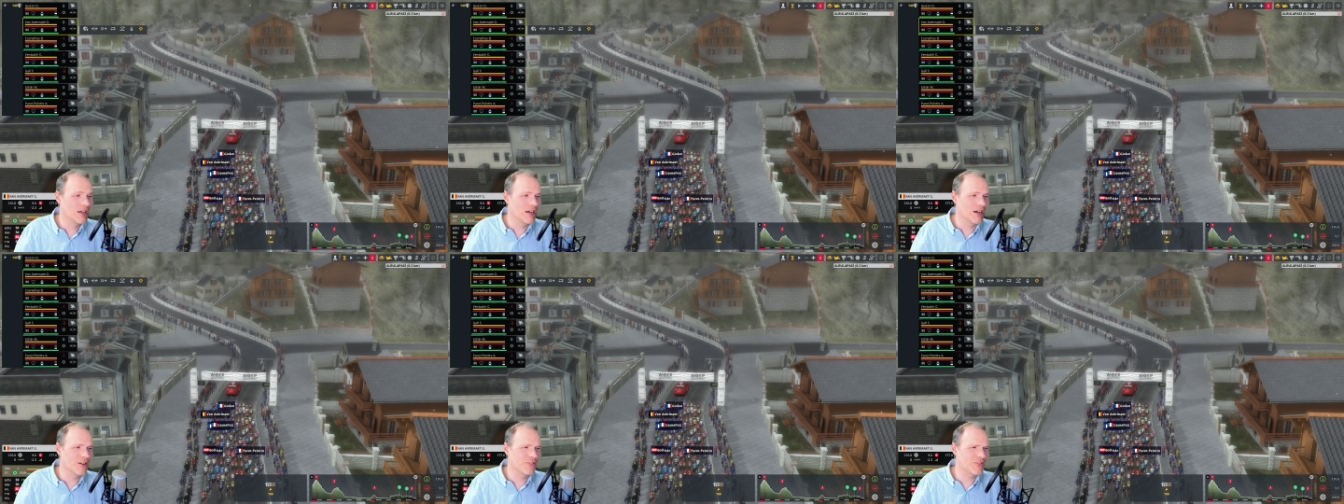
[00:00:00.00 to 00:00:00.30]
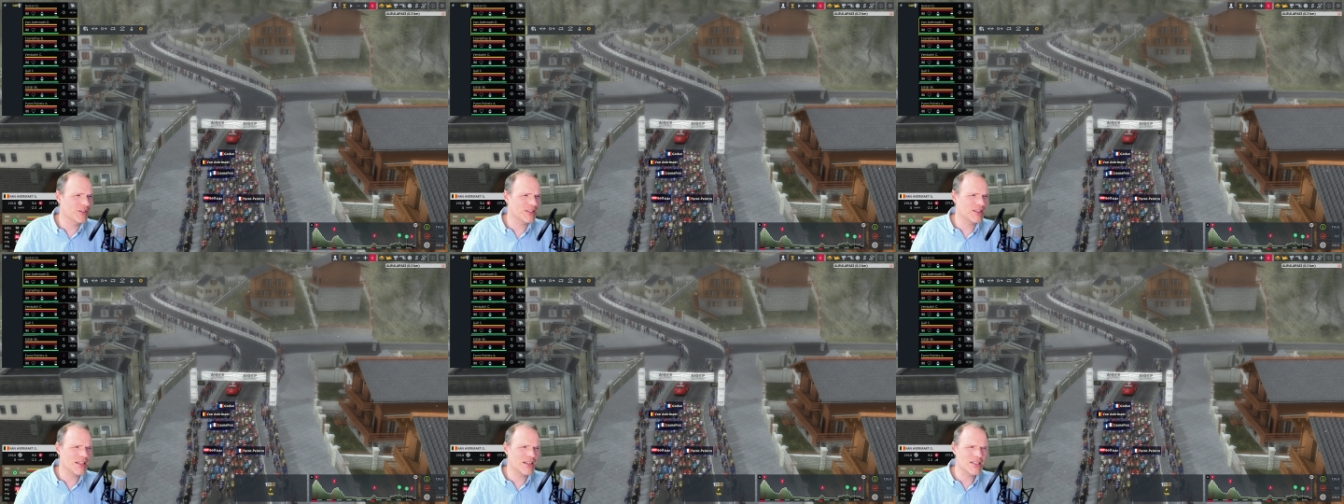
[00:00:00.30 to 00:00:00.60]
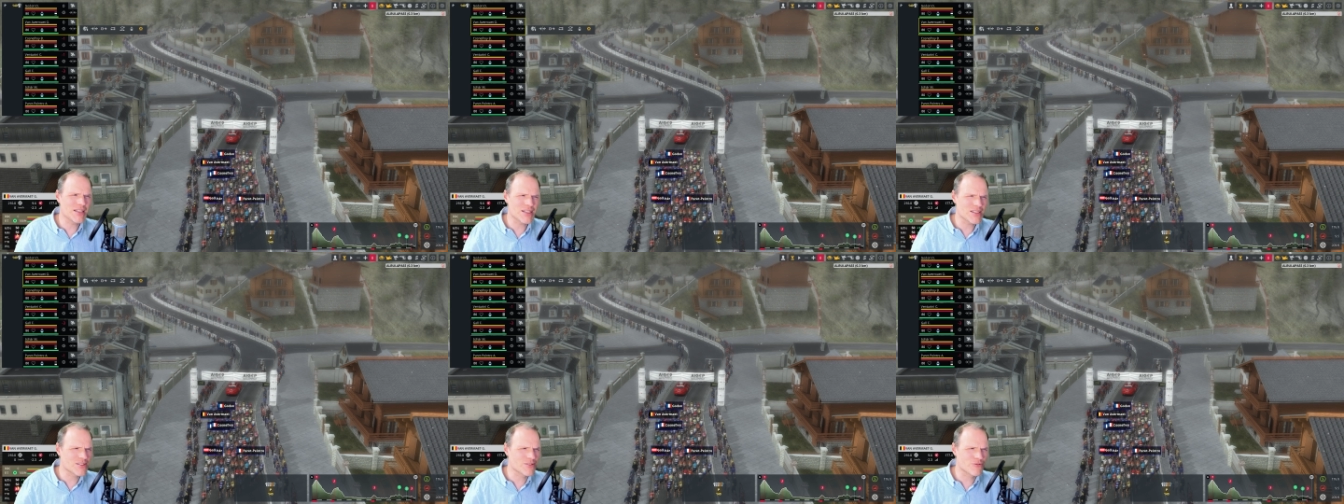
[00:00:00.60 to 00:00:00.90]
I think
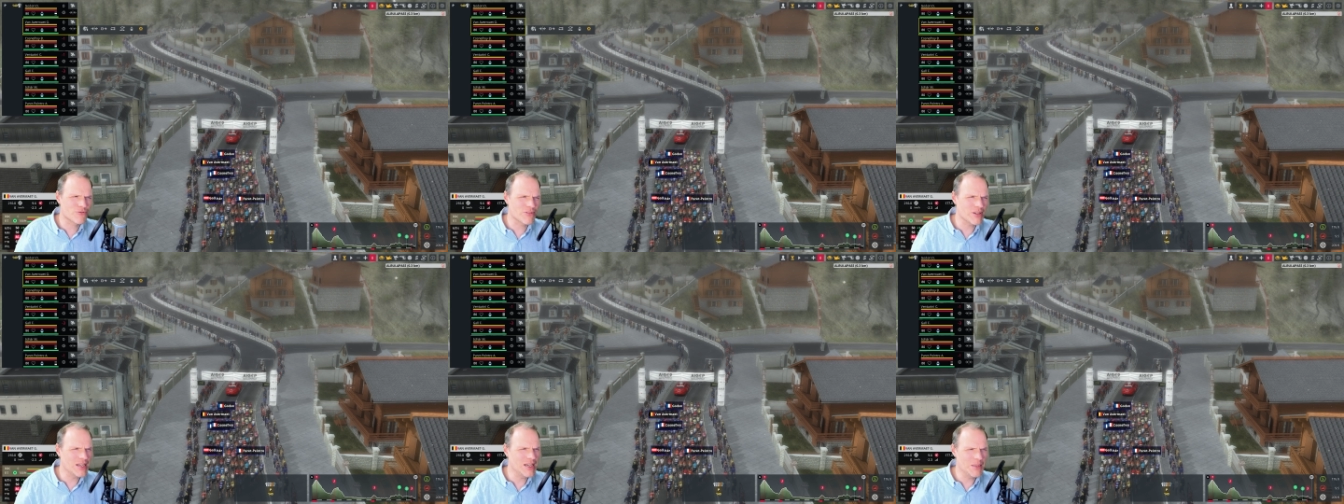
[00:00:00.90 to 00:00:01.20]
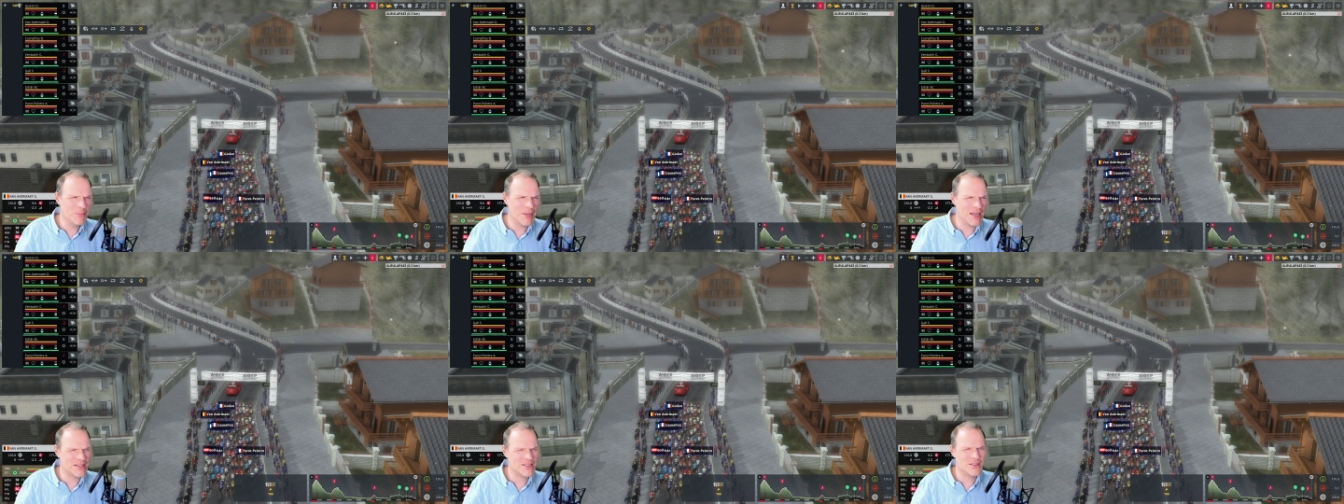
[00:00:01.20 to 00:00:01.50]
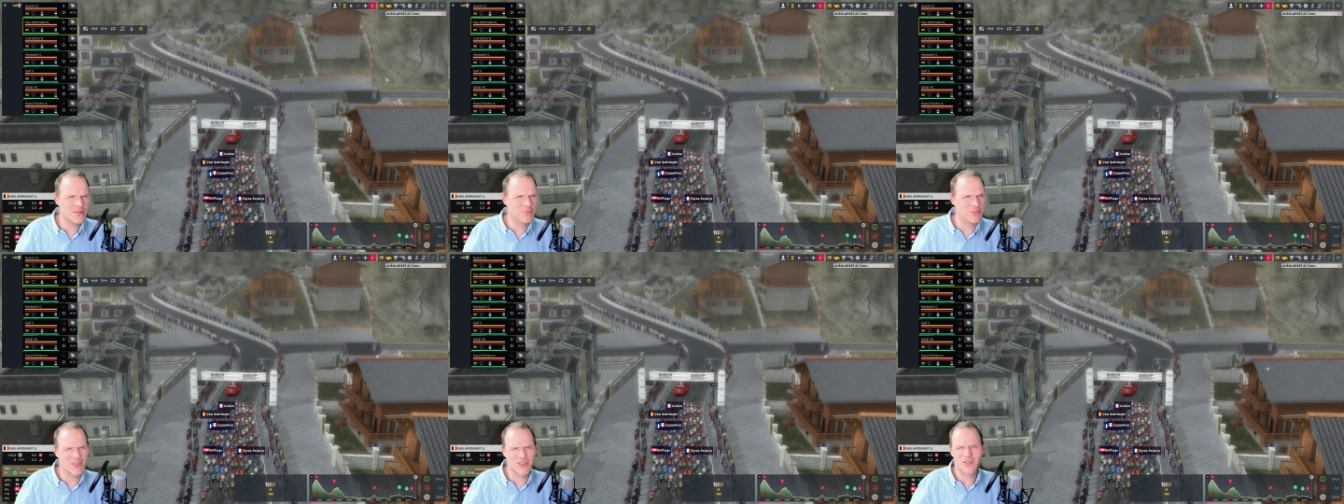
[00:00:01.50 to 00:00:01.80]
that doesn't really
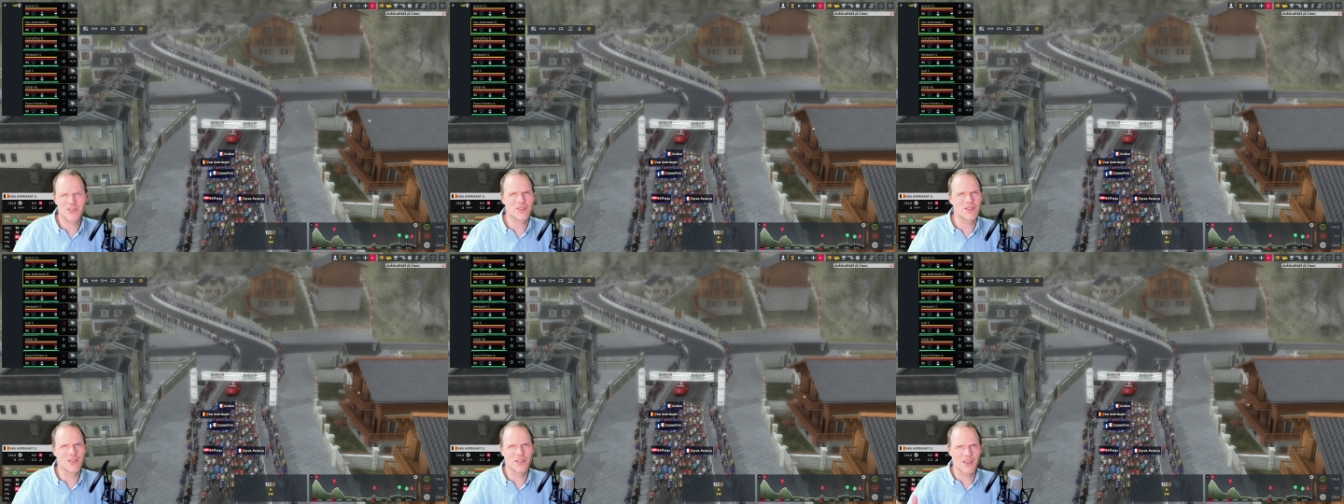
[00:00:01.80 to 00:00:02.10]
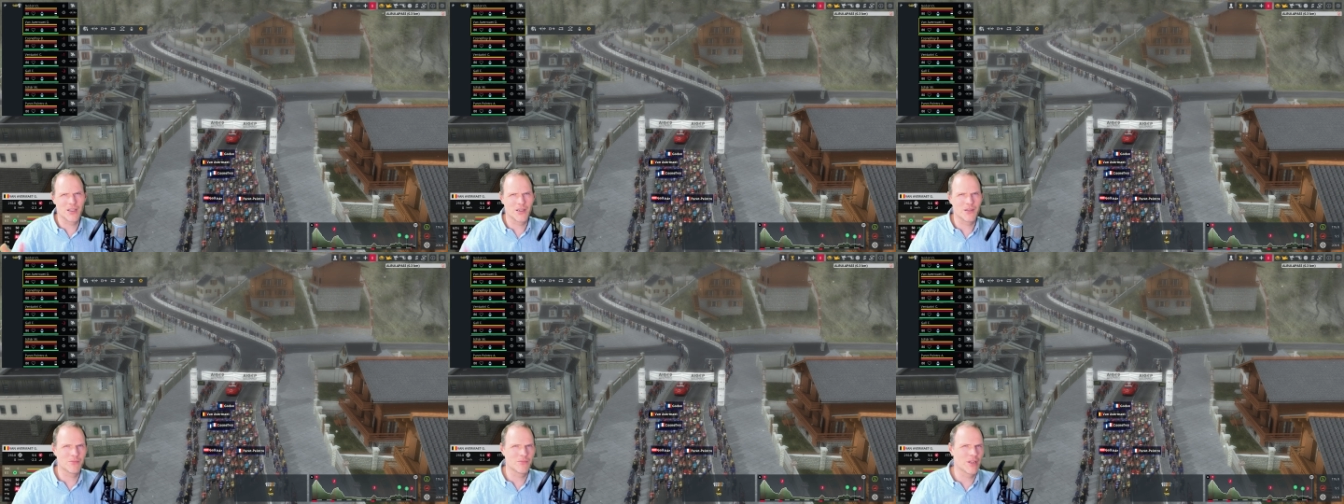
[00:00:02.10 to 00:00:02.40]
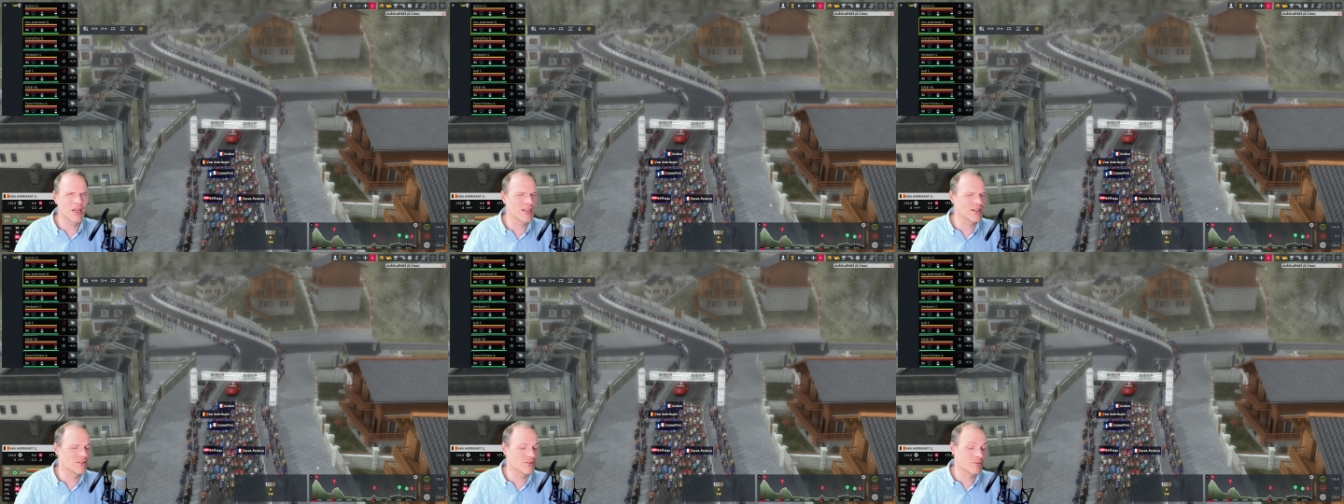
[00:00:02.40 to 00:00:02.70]
matter, but
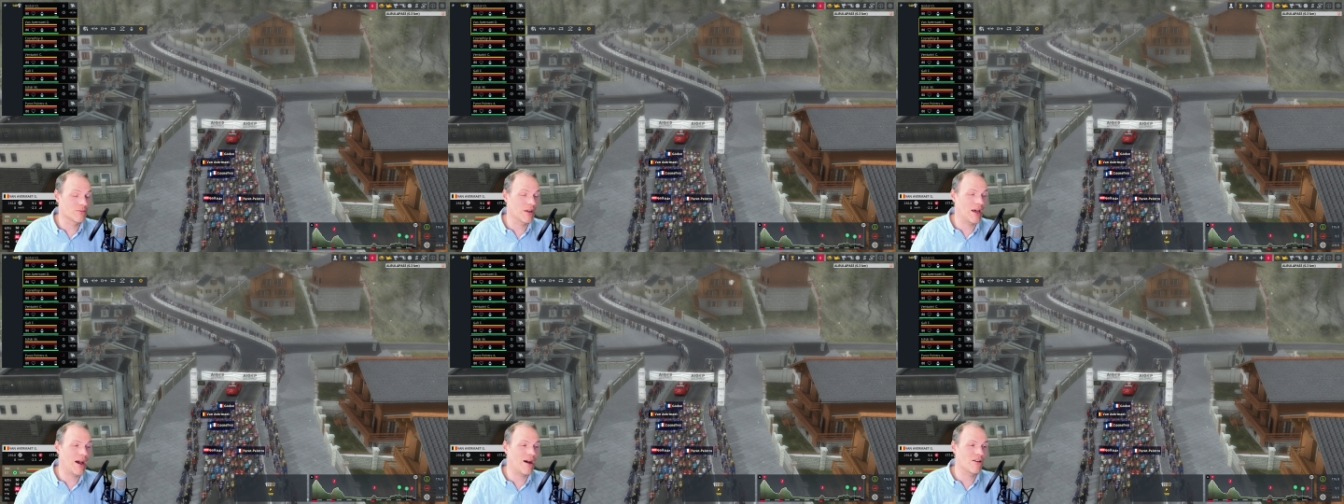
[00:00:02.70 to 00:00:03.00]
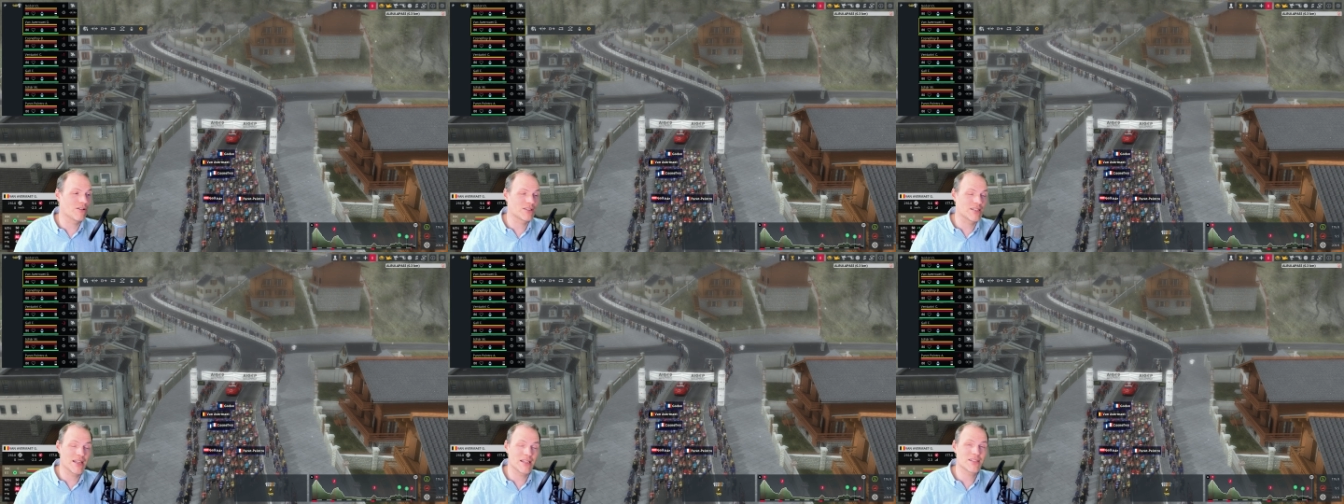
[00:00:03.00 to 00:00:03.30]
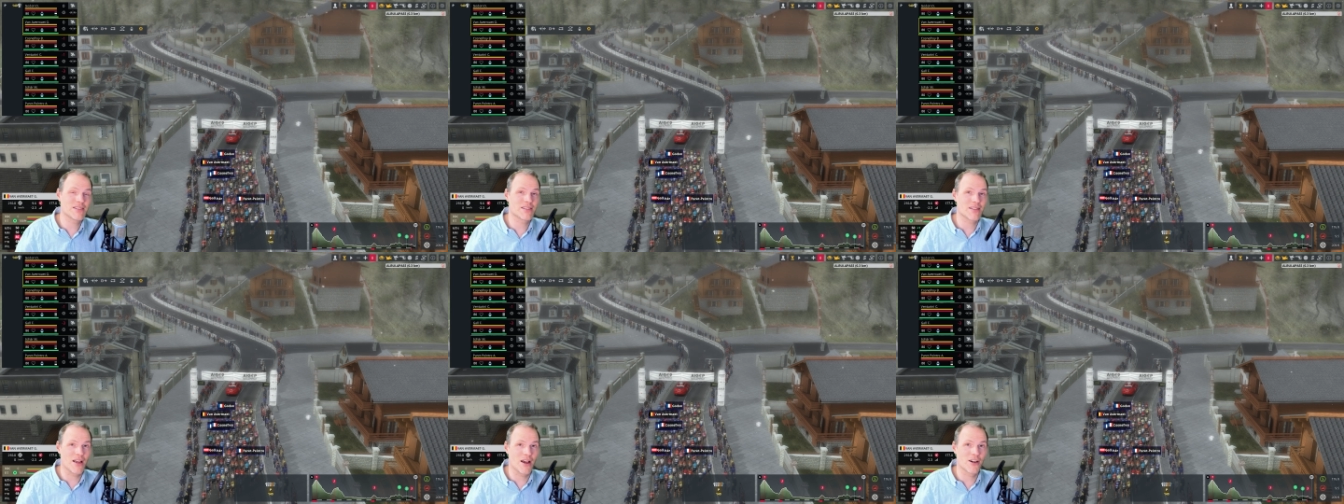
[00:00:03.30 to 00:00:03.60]
and our
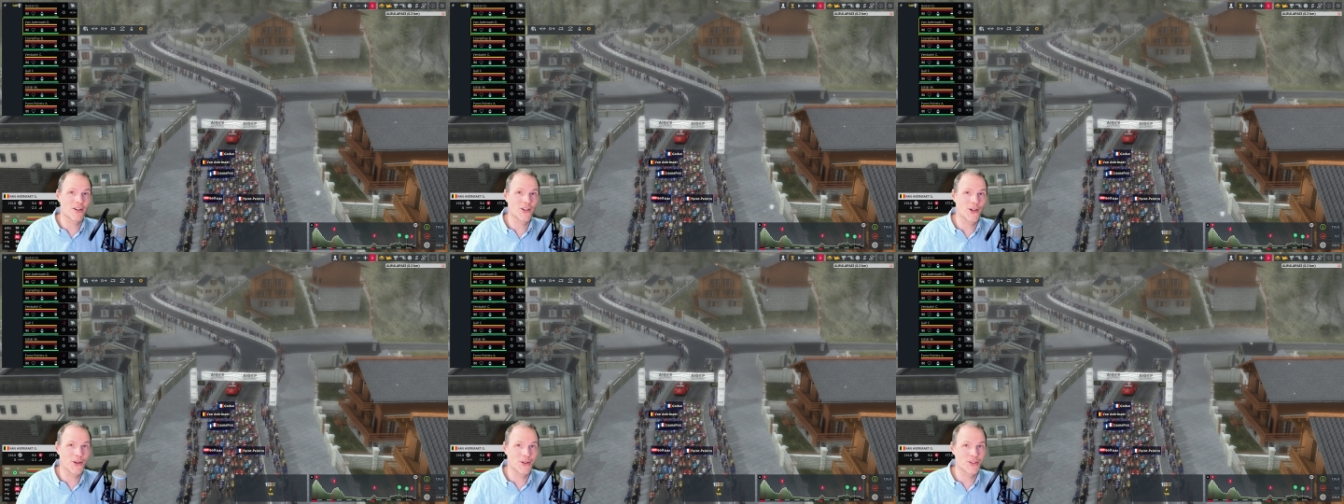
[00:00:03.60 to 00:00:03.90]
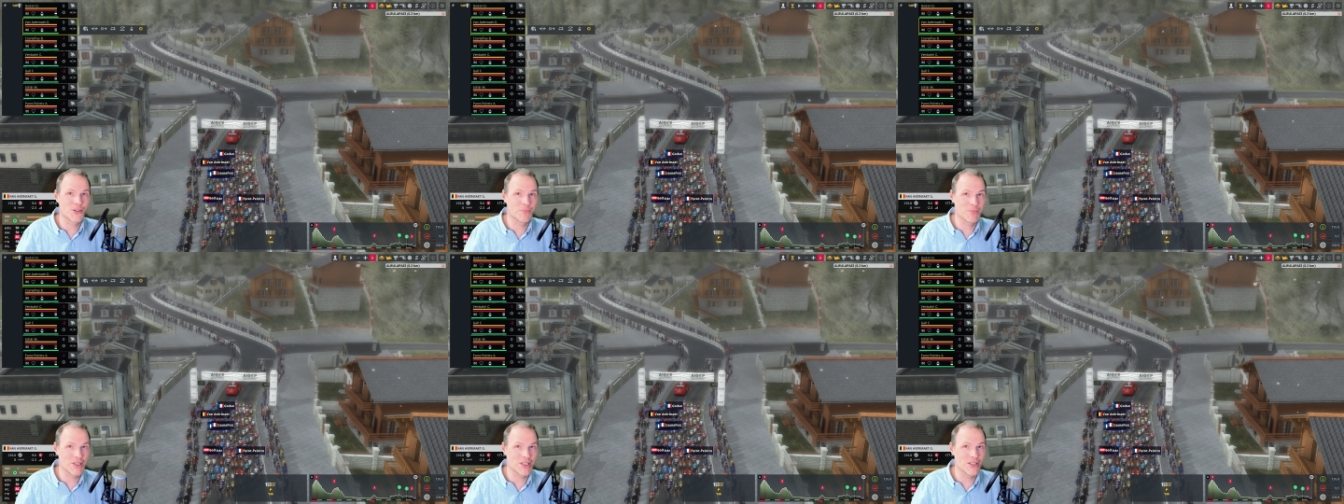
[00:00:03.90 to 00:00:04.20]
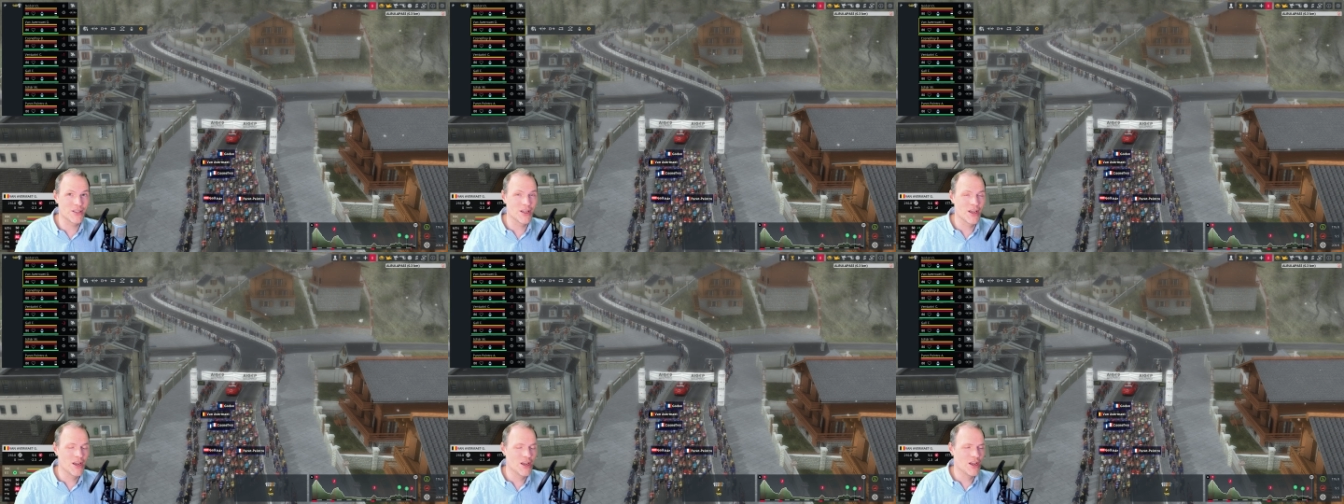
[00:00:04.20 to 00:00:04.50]
tests are going to be